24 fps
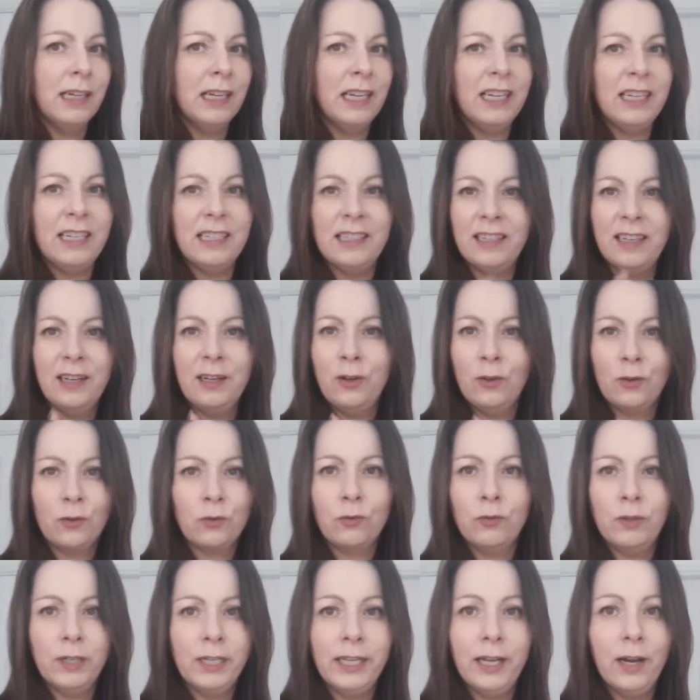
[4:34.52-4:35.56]
it
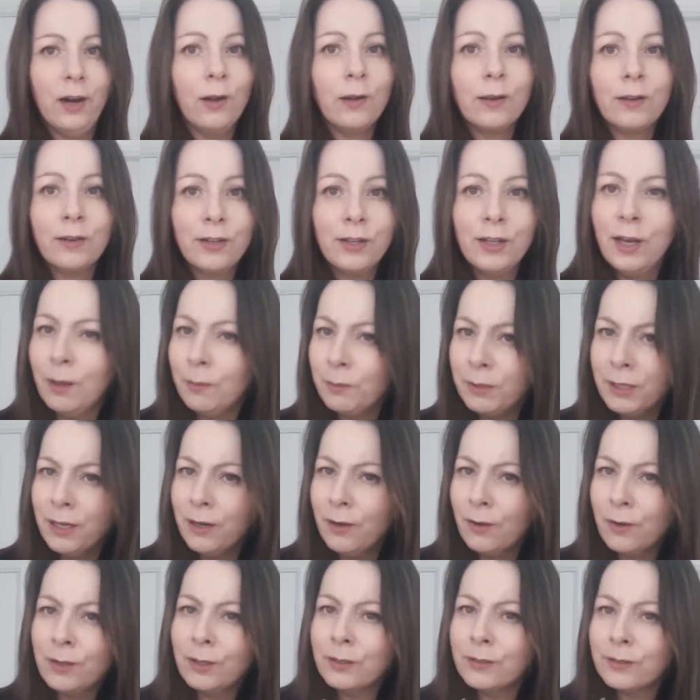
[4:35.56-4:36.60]
looks really odd you know when you
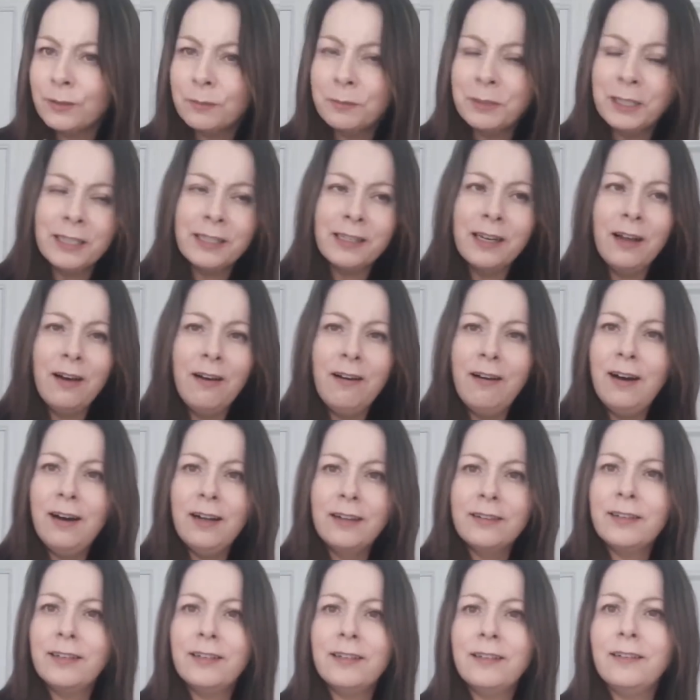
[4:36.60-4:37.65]
look at something you're like
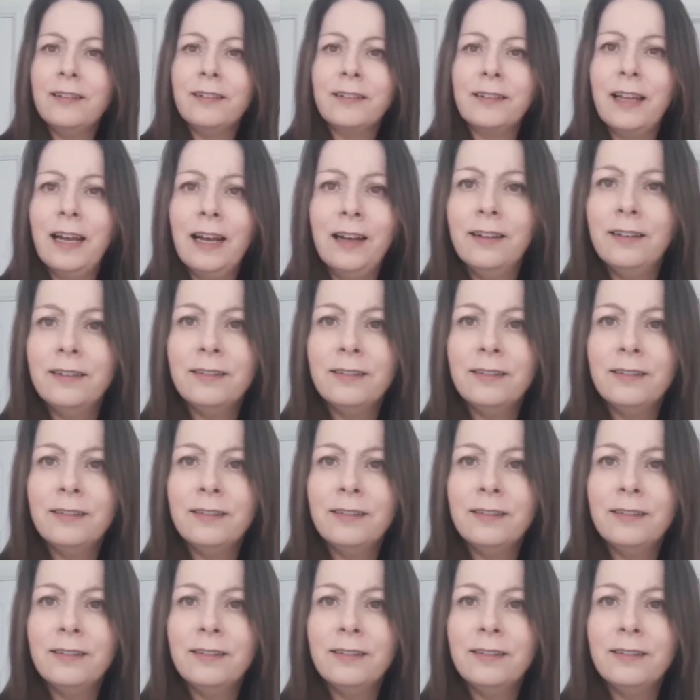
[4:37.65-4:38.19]
I don't like that